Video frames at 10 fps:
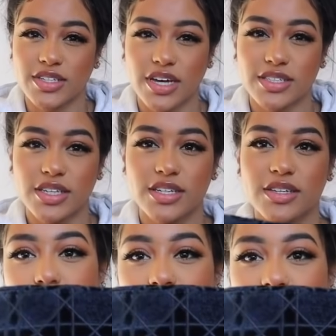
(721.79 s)
the sizing is.
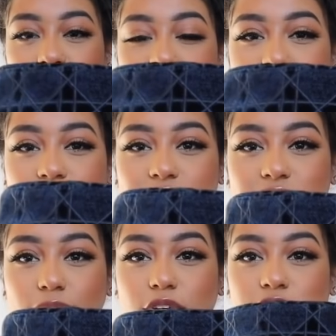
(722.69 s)
If you feel like your head size is
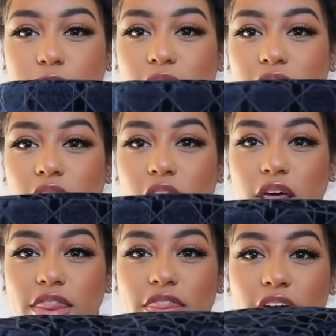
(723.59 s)
similar to mine,
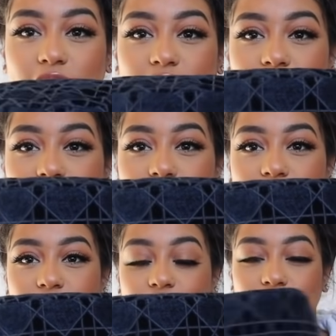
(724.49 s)
then
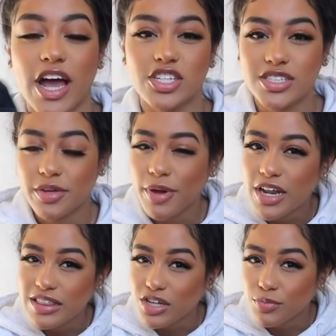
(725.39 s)
this is good. I just like mine
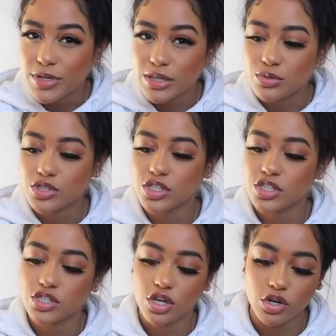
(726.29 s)
a little bit looser,
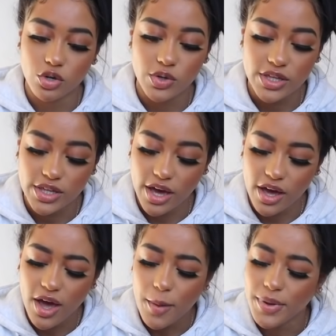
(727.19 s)
so
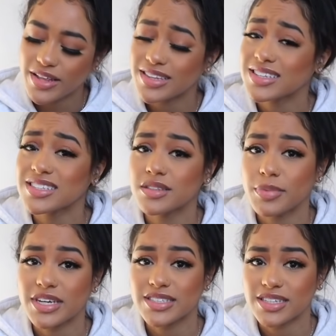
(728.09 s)
yeah. But I think this is the
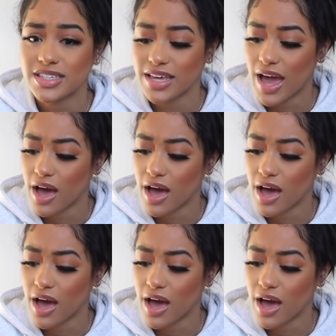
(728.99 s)
biggest size that they